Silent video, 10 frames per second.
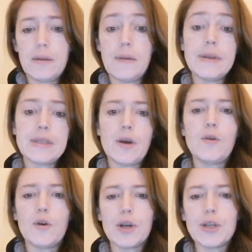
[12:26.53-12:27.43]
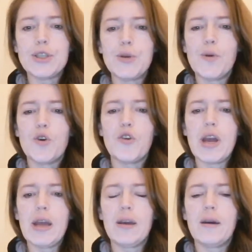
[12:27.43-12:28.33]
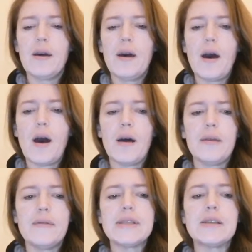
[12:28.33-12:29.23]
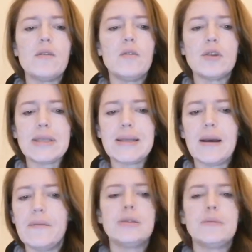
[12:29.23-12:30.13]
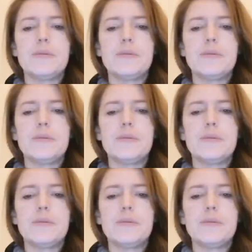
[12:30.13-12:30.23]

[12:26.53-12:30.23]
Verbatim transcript: there is no longer Jew or Greek. Uh, there is no longer slave.